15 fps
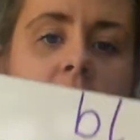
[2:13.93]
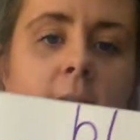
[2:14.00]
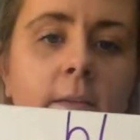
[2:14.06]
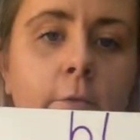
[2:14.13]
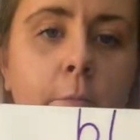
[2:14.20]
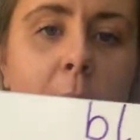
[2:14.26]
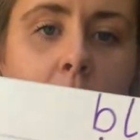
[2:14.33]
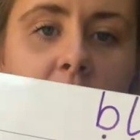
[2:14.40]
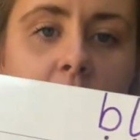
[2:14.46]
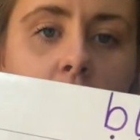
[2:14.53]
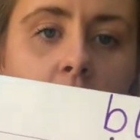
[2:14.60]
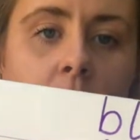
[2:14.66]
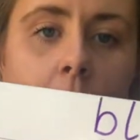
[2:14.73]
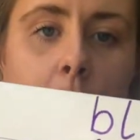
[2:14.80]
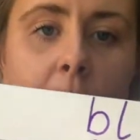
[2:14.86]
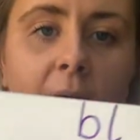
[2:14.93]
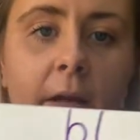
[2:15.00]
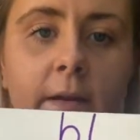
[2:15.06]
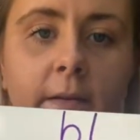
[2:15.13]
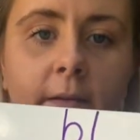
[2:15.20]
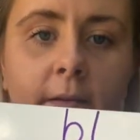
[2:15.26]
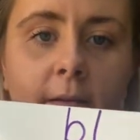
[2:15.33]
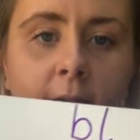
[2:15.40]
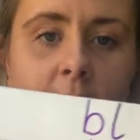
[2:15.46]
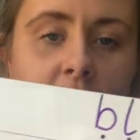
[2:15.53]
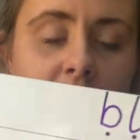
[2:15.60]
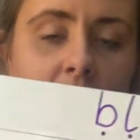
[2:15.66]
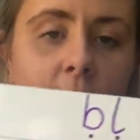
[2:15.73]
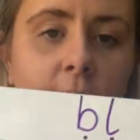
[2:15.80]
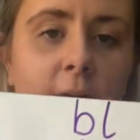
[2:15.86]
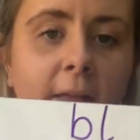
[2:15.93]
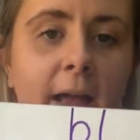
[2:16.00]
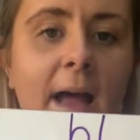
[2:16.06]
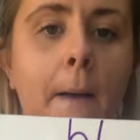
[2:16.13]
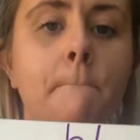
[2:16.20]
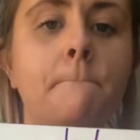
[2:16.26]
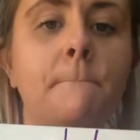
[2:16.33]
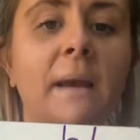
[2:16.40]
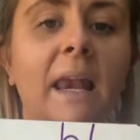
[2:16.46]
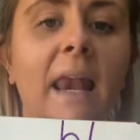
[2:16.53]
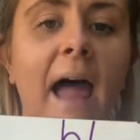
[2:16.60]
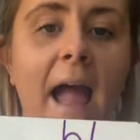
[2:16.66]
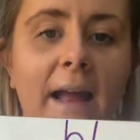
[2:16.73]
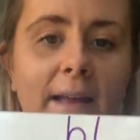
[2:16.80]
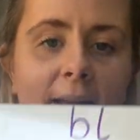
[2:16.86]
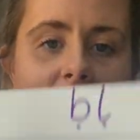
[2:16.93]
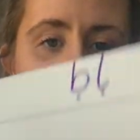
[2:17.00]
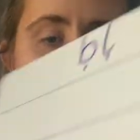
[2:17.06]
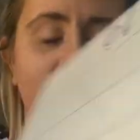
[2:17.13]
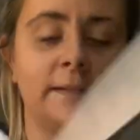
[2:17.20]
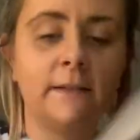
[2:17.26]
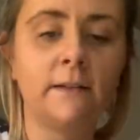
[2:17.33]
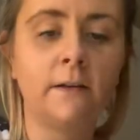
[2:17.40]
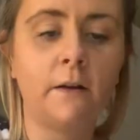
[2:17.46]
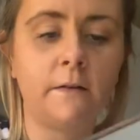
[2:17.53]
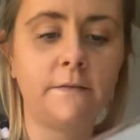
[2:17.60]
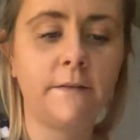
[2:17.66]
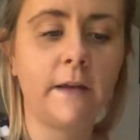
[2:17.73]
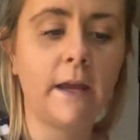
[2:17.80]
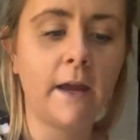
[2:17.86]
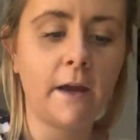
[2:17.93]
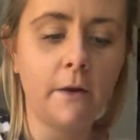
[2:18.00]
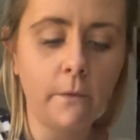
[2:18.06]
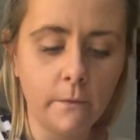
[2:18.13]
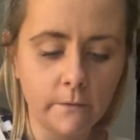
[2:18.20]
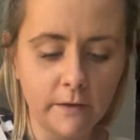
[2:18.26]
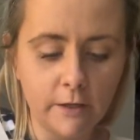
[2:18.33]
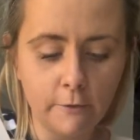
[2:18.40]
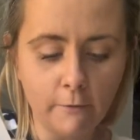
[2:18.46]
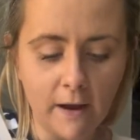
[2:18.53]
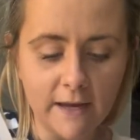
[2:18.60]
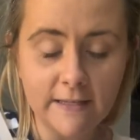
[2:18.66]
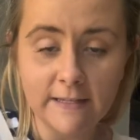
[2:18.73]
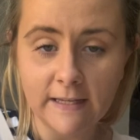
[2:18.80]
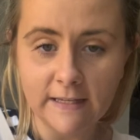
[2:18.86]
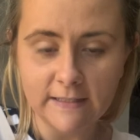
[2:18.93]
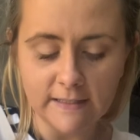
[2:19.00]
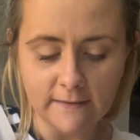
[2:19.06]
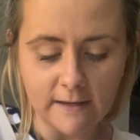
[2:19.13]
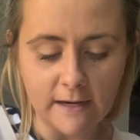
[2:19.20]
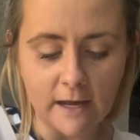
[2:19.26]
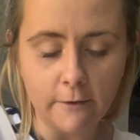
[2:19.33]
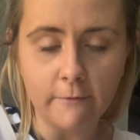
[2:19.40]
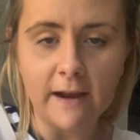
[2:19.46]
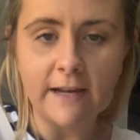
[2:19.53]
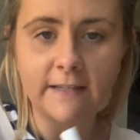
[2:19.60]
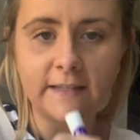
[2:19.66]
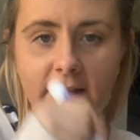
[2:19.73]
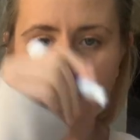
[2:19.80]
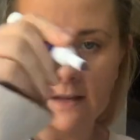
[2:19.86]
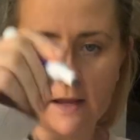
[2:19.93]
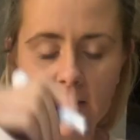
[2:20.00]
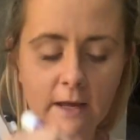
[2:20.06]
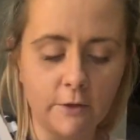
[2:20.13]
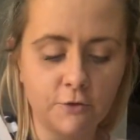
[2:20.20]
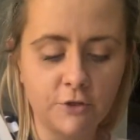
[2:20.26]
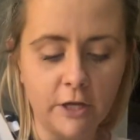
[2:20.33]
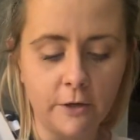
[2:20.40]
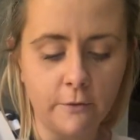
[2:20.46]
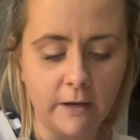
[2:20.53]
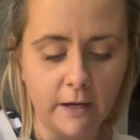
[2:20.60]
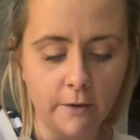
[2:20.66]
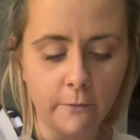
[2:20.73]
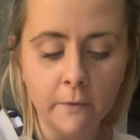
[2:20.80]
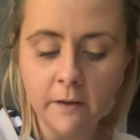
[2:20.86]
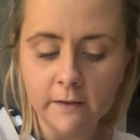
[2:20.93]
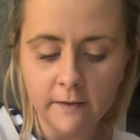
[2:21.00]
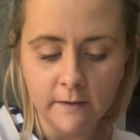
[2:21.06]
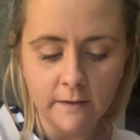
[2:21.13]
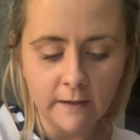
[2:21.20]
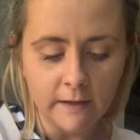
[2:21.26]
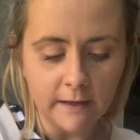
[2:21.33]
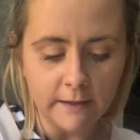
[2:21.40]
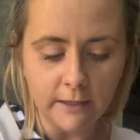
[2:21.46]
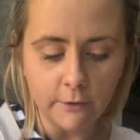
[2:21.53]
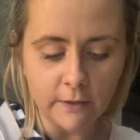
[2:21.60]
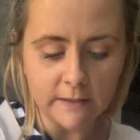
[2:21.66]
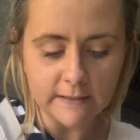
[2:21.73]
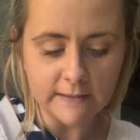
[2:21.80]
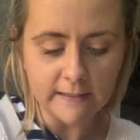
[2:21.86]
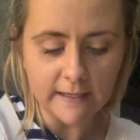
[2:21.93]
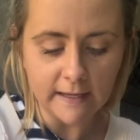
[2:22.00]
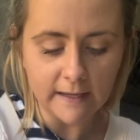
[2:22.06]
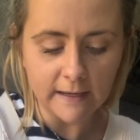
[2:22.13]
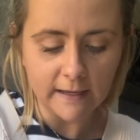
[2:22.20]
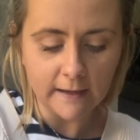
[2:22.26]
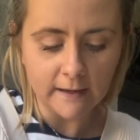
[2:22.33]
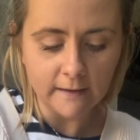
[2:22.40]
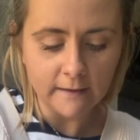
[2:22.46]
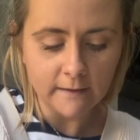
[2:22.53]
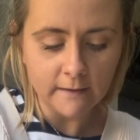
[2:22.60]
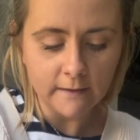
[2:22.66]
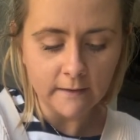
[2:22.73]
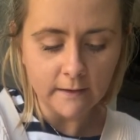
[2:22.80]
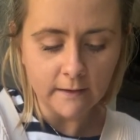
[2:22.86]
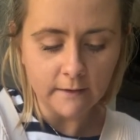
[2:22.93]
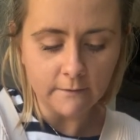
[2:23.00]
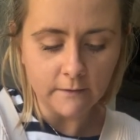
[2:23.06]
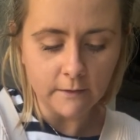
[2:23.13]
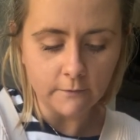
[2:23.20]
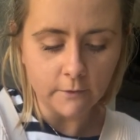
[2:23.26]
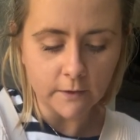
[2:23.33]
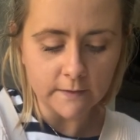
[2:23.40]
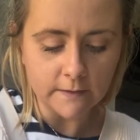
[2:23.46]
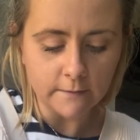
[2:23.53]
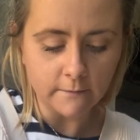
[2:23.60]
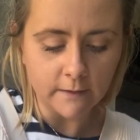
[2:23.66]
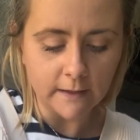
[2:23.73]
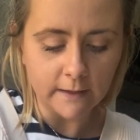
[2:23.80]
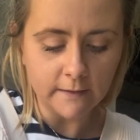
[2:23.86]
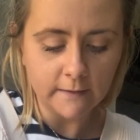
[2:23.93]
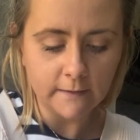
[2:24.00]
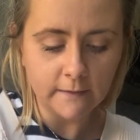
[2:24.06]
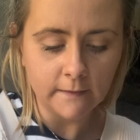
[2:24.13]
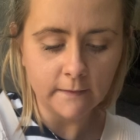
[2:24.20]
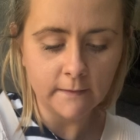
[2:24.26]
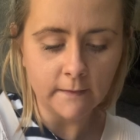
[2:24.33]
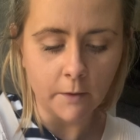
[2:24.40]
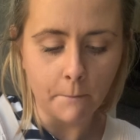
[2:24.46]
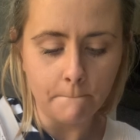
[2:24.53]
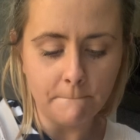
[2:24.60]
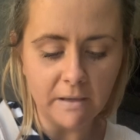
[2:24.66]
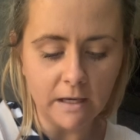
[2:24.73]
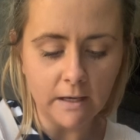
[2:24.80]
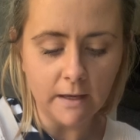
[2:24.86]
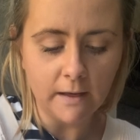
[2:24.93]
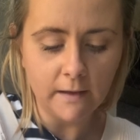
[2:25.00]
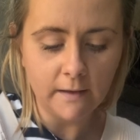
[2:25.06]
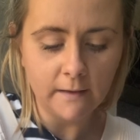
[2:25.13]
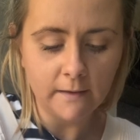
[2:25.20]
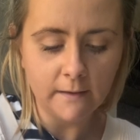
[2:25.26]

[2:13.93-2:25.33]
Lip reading: So remember you've got your bl sound there, black. Off you go, you write it and then I'll write it and I'll show you and you can tick if you've got it right. So bl, a.